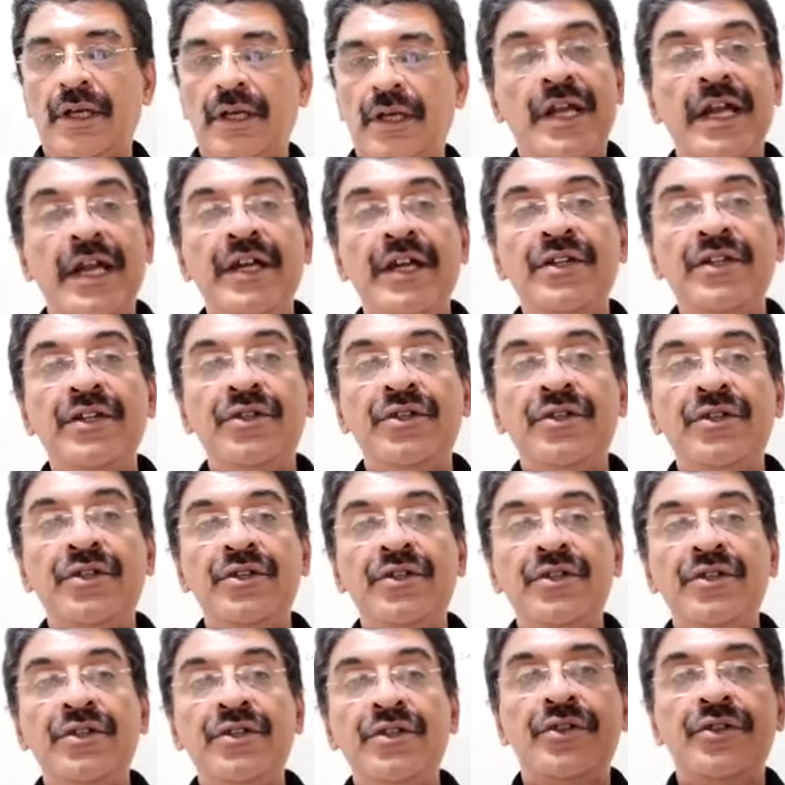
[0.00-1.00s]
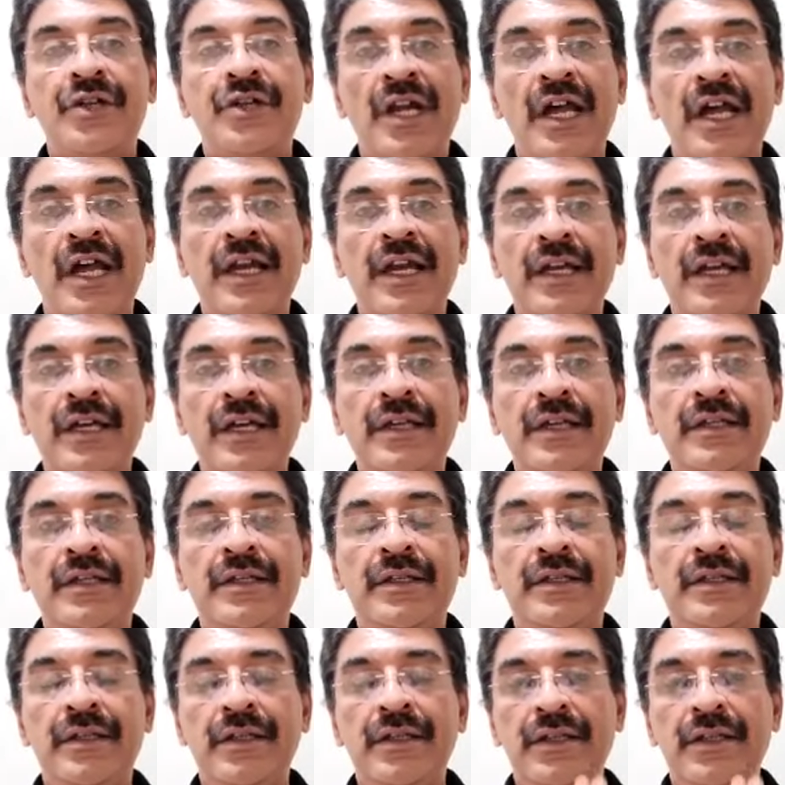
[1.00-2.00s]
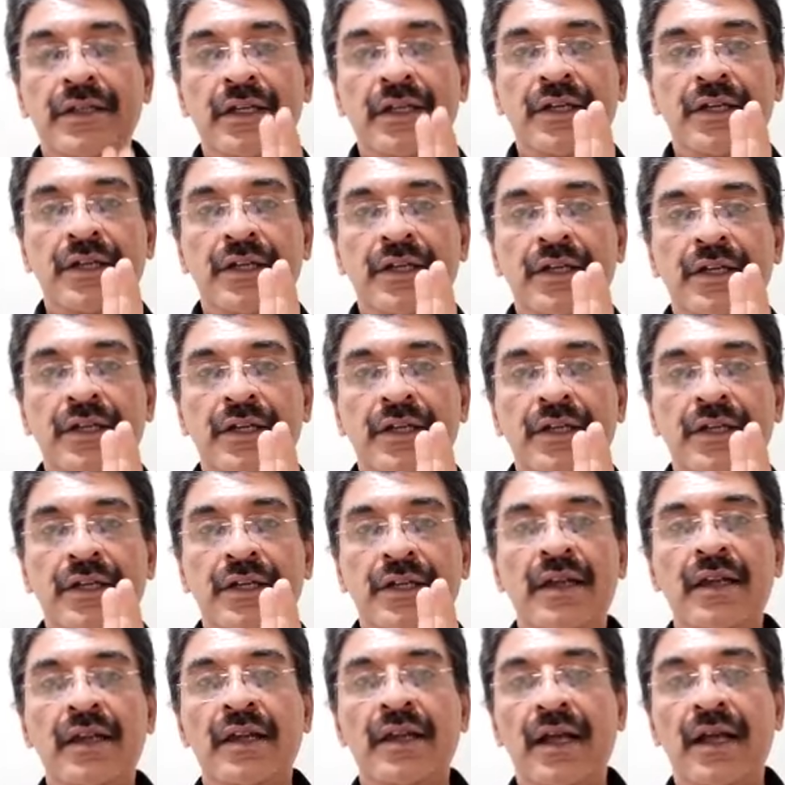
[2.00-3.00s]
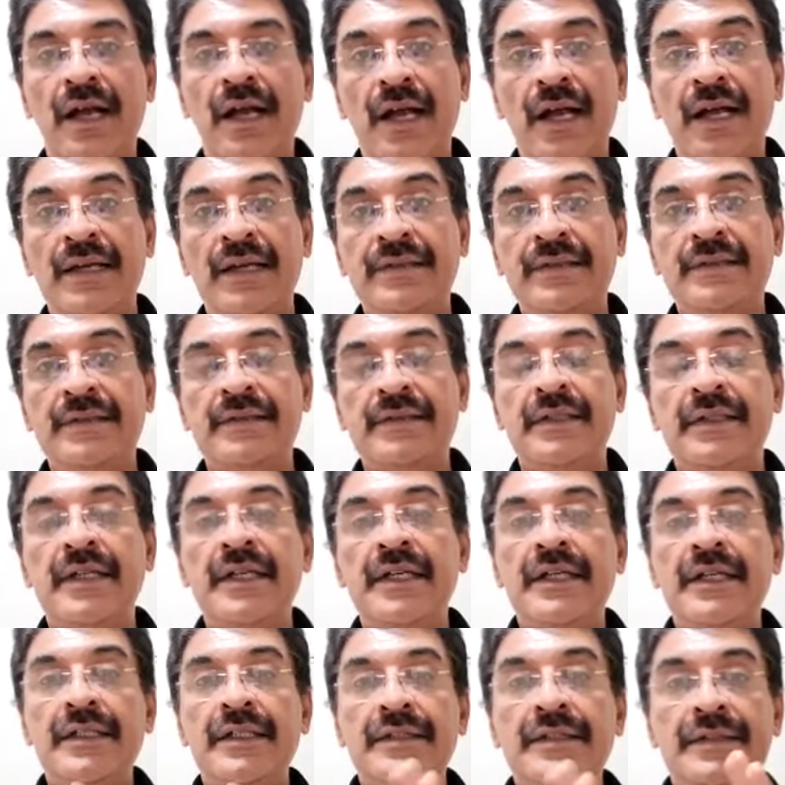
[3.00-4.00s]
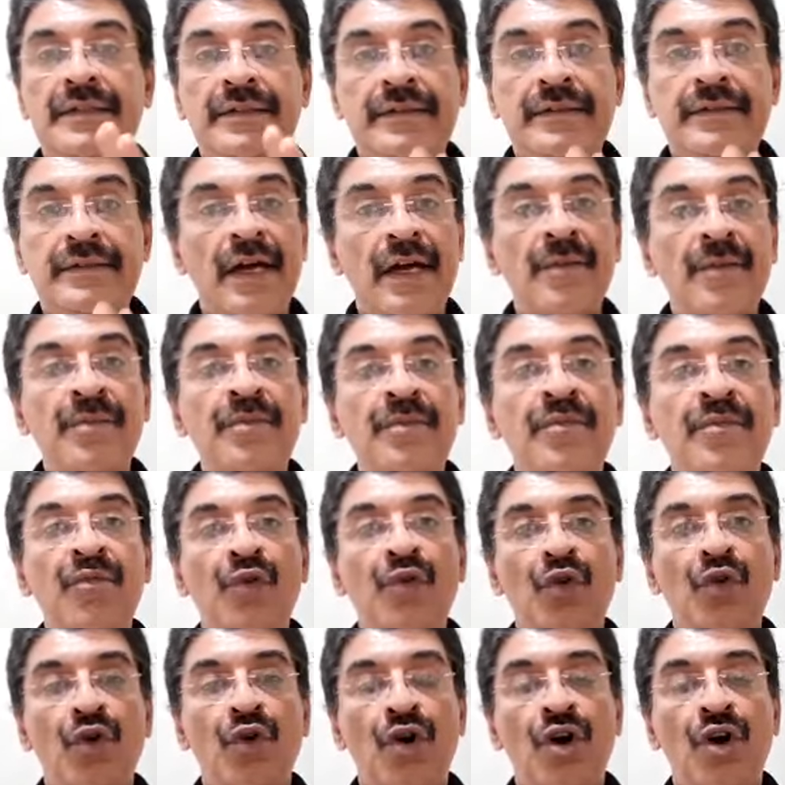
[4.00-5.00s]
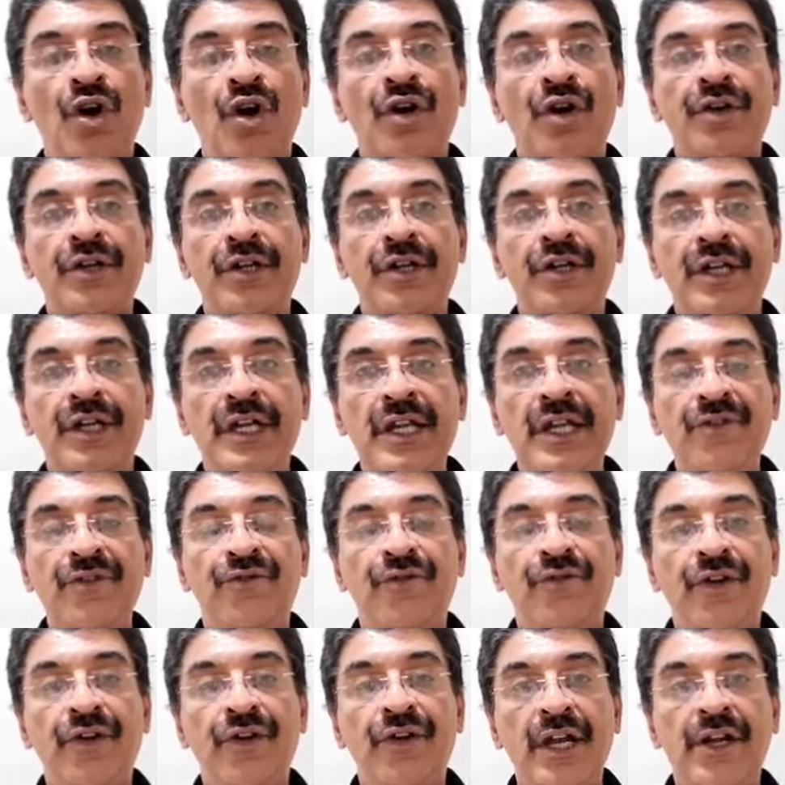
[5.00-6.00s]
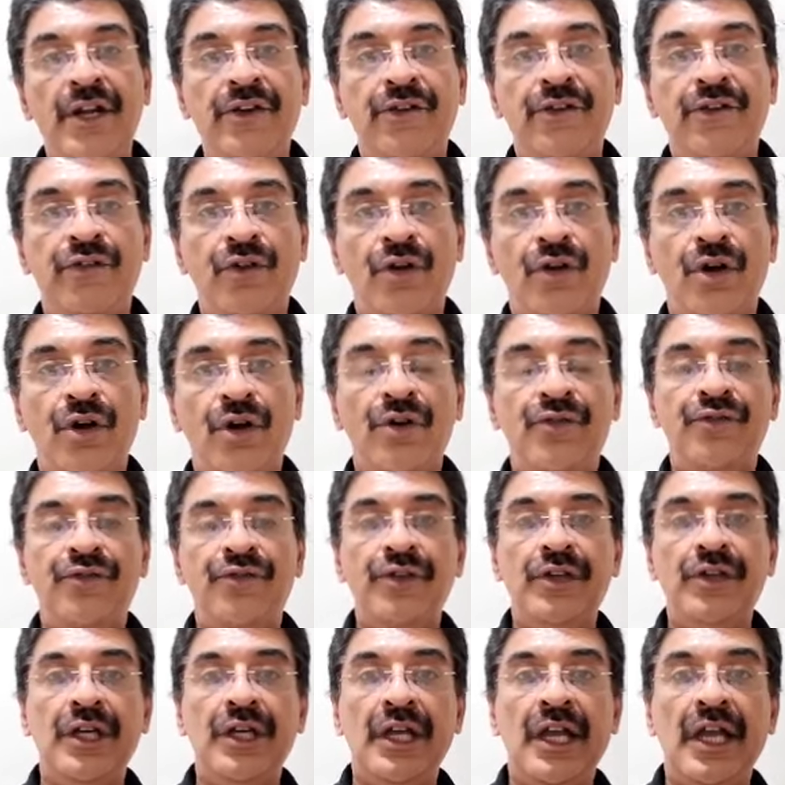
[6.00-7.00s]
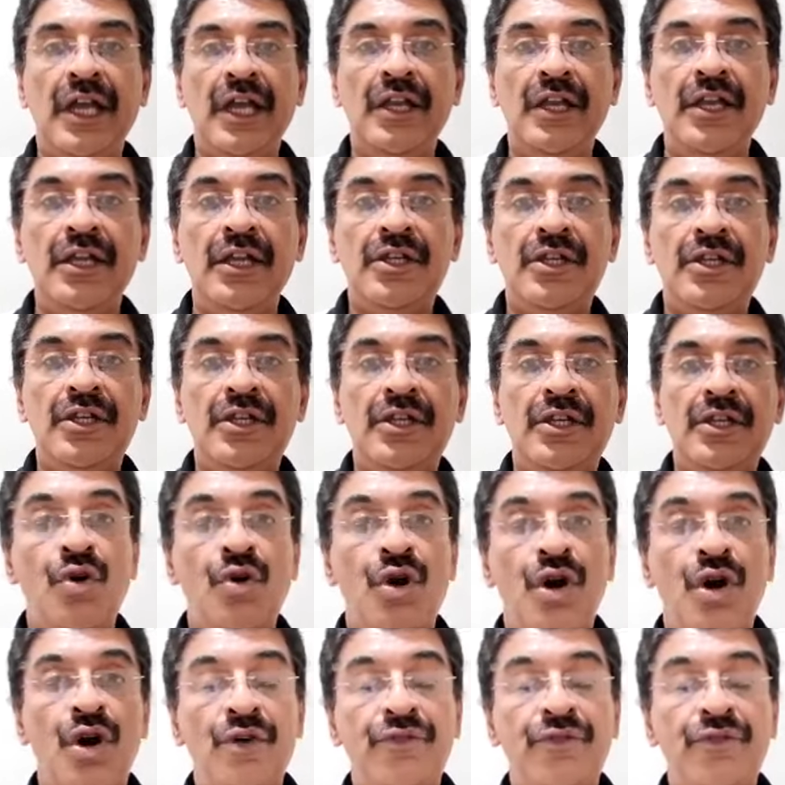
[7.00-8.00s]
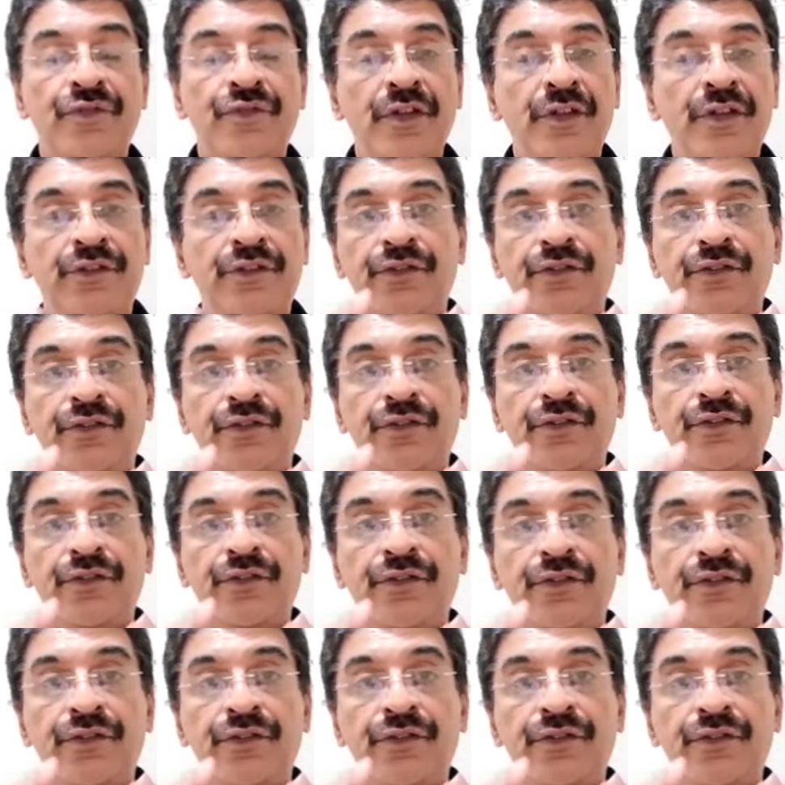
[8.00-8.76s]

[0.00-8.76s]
try to write the given angle as sum or difference of any two of this